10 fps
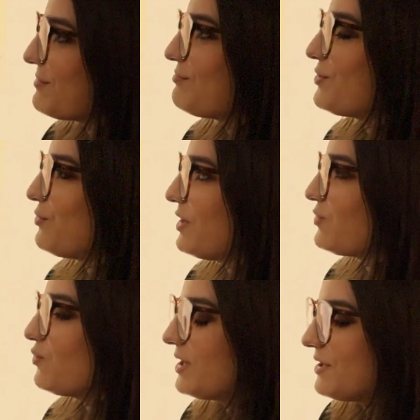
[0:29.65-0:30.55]
up
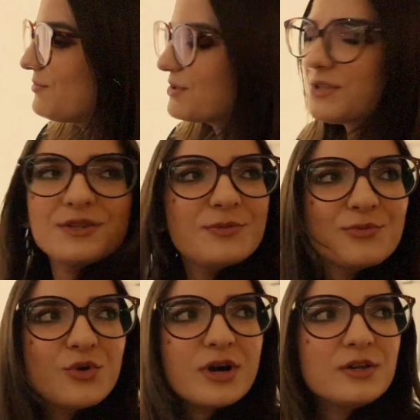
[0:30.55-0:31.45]
quite well, but the
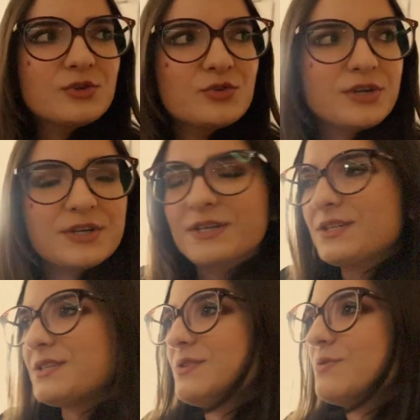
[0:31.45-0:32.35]
more I look at
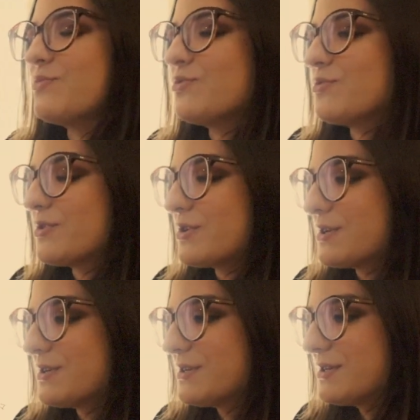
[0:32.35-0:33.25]
it, the more